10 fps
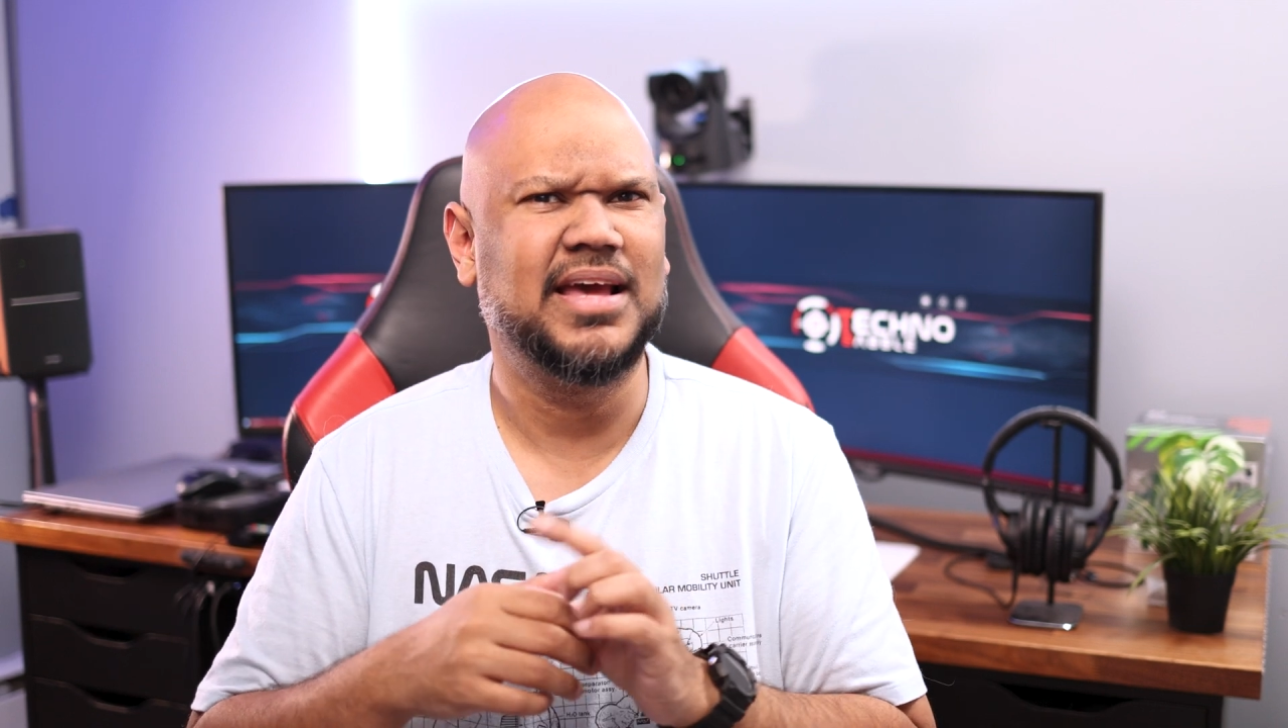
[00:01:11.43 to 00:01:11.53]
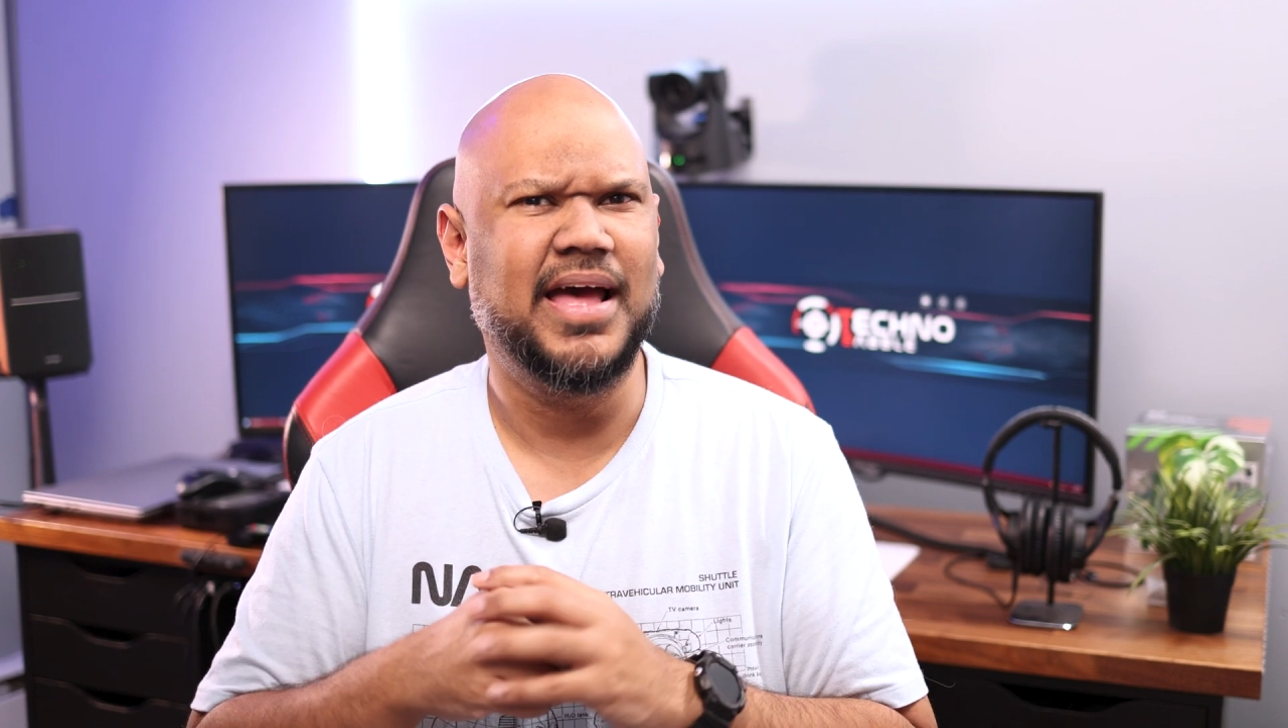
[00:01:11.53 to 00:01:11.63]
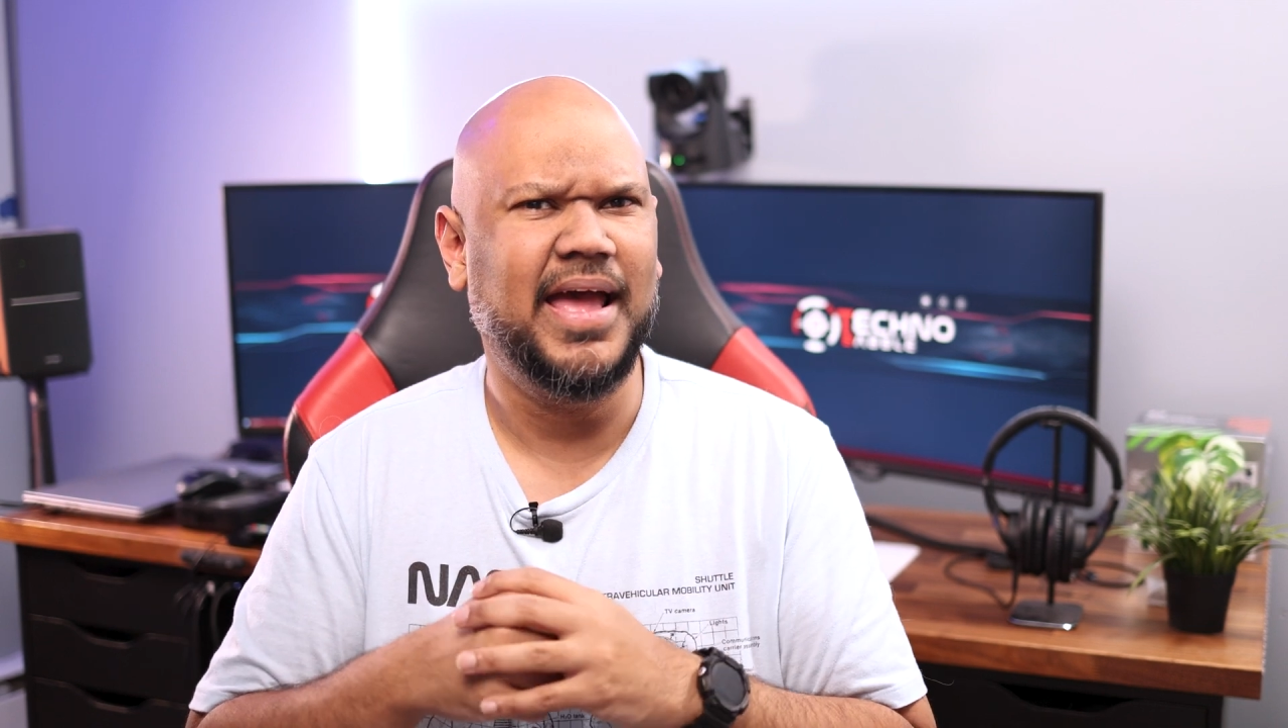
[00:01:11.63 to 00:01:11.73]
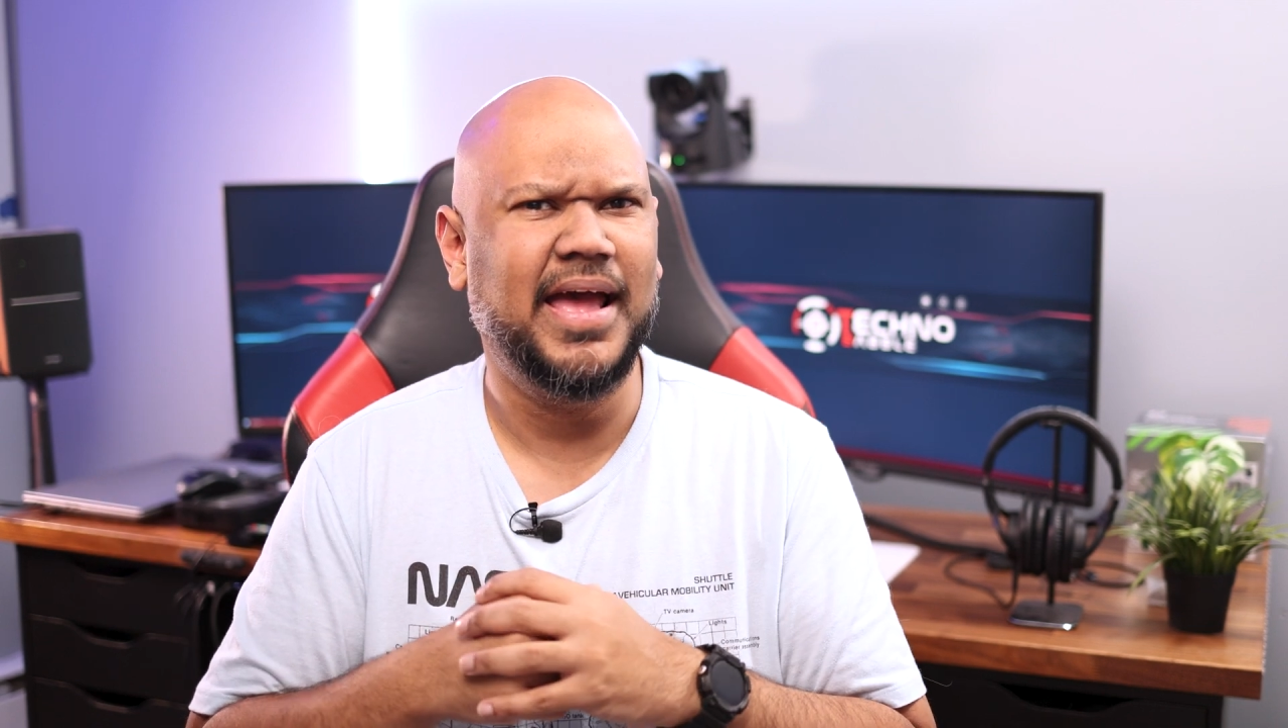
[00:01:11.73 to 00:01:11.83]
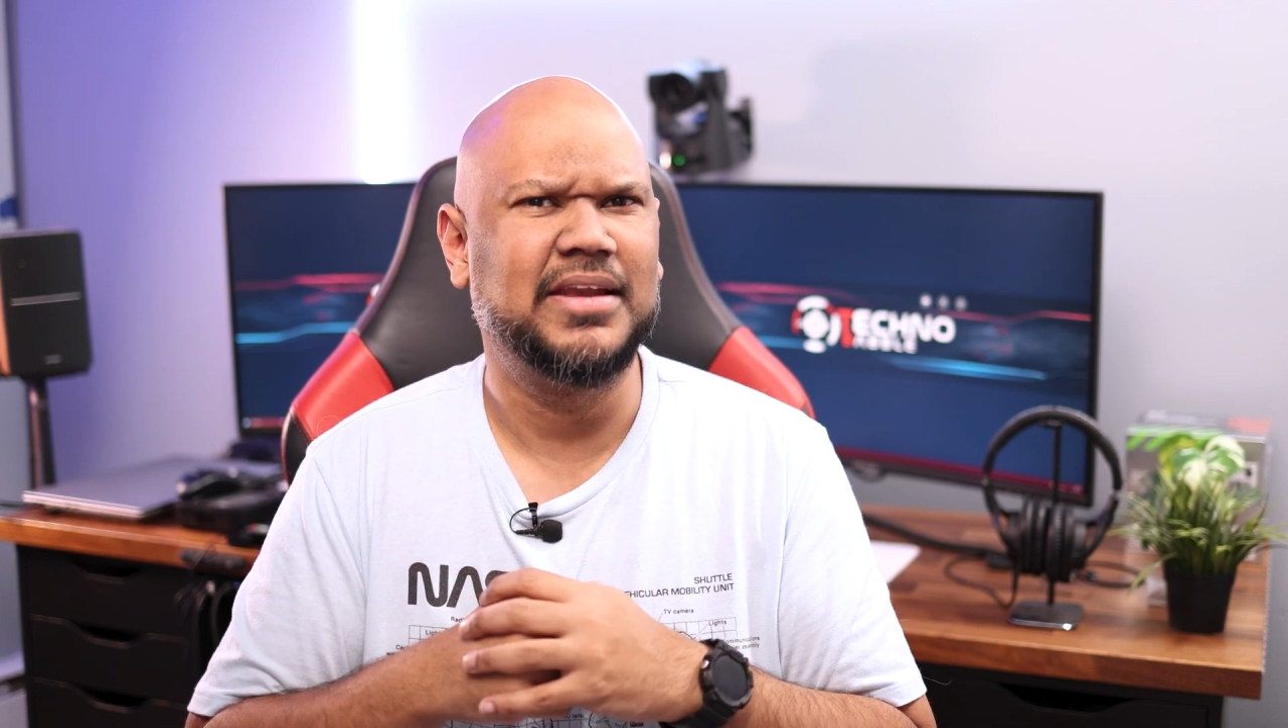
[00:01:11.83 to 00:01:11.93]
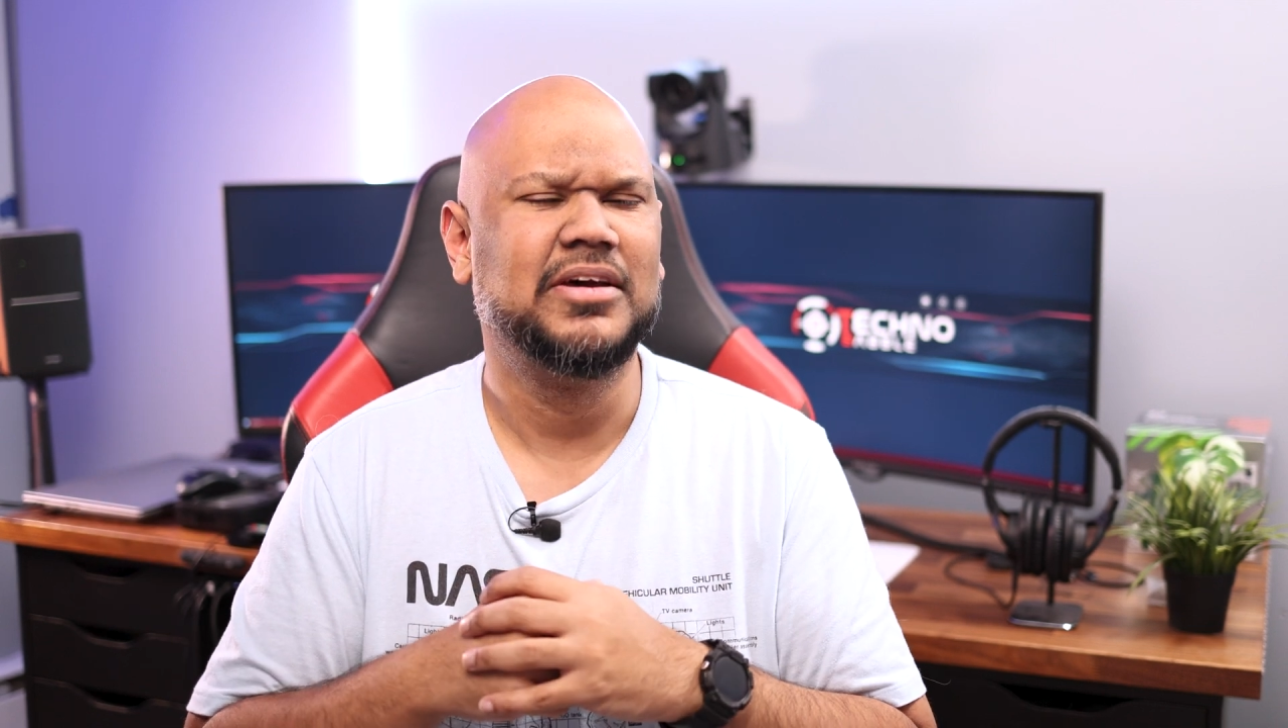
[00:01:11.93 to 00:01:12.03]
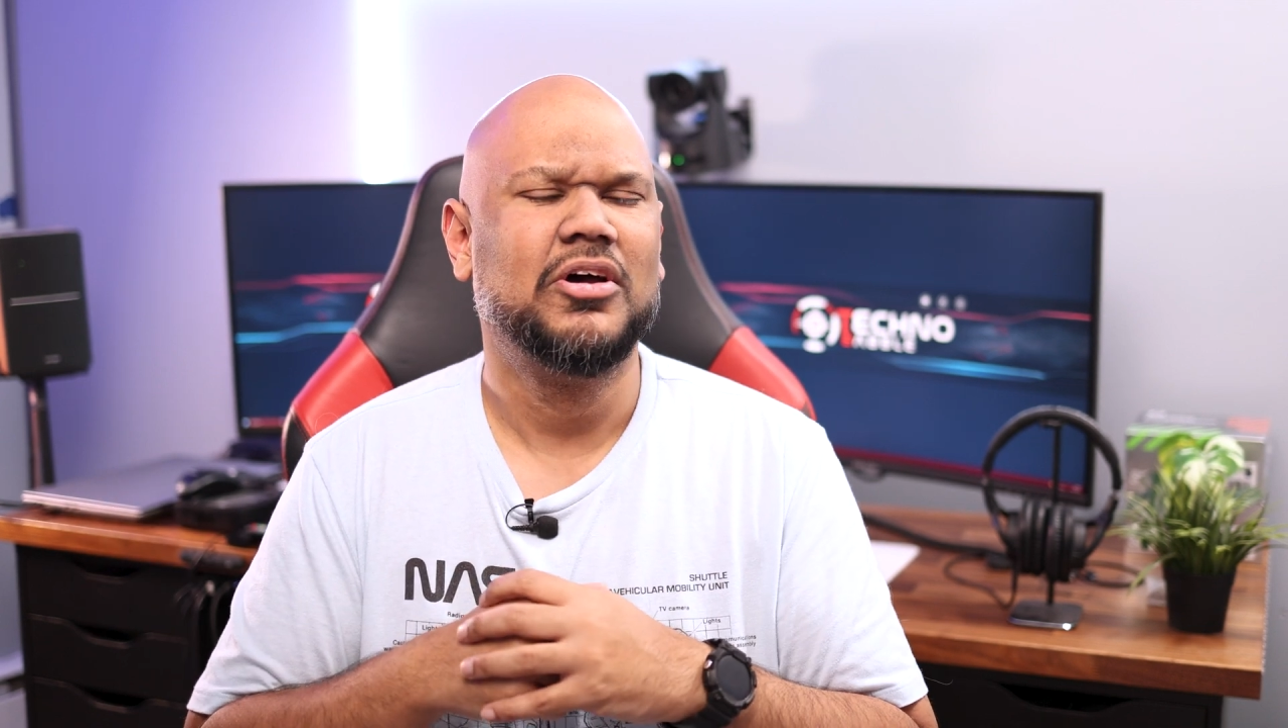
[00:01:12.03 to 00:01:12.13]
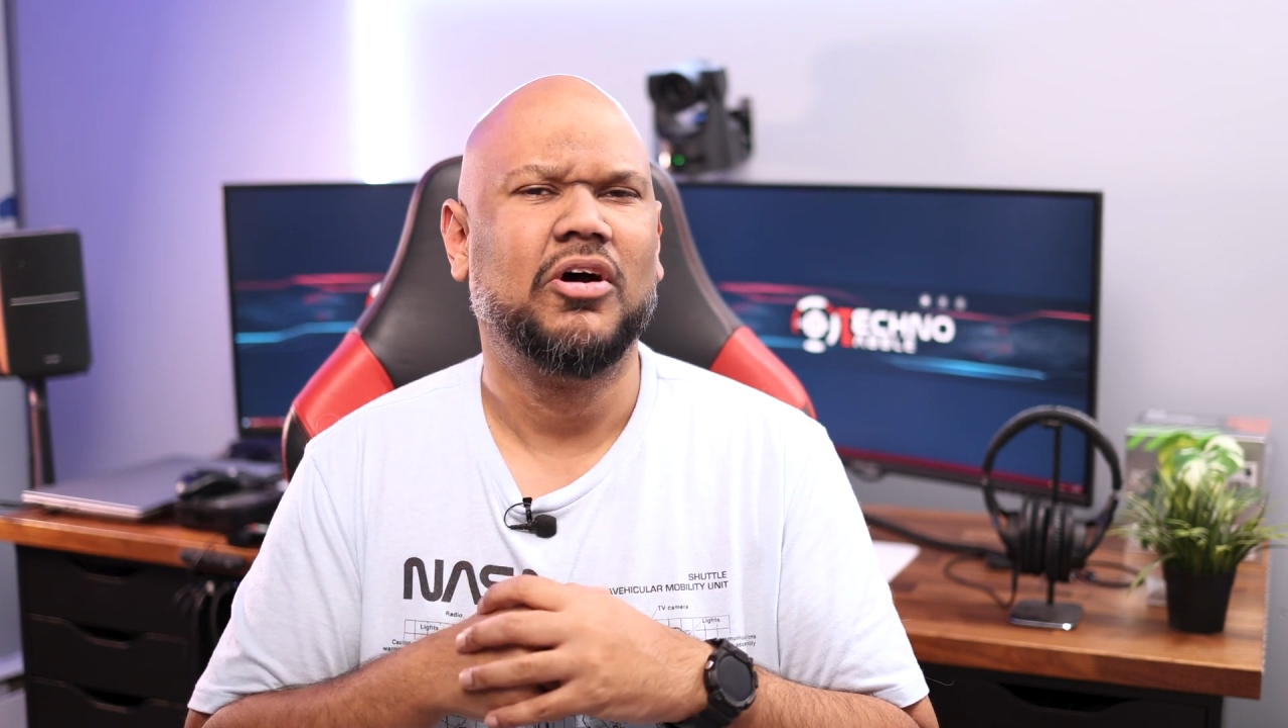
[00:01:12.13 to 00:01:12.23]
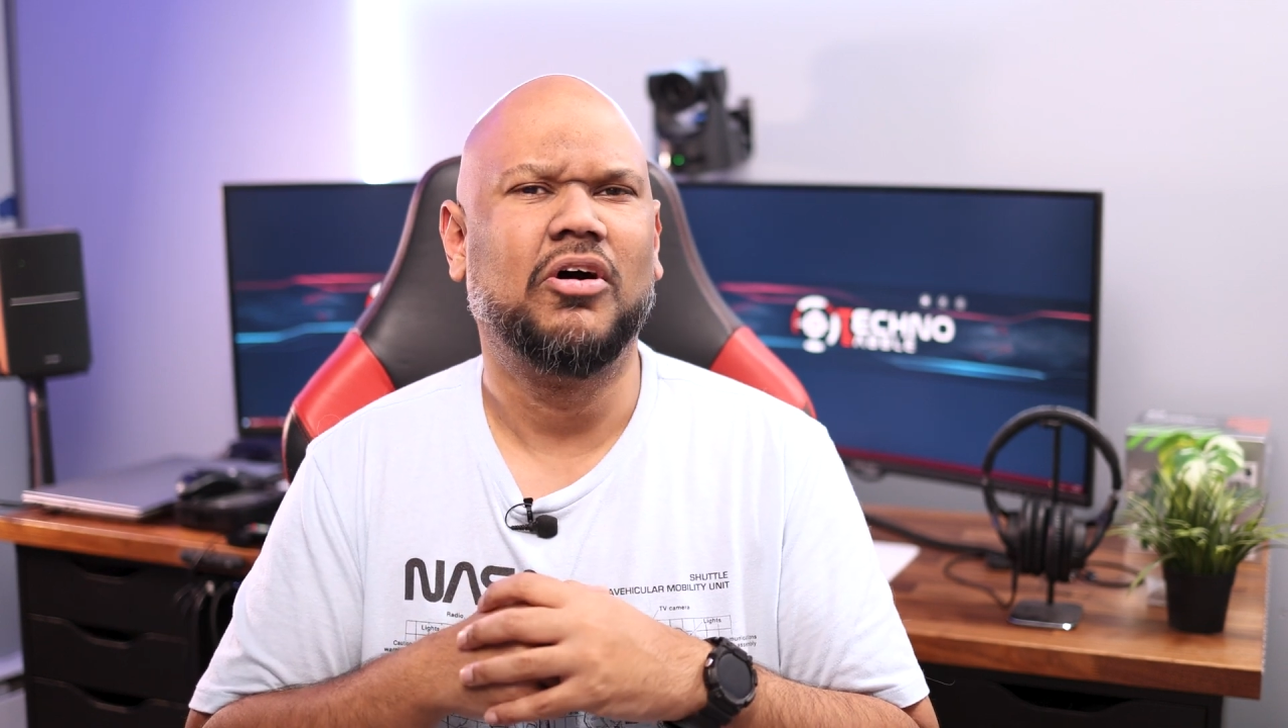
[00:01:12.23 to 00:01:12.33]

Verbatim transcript: an ad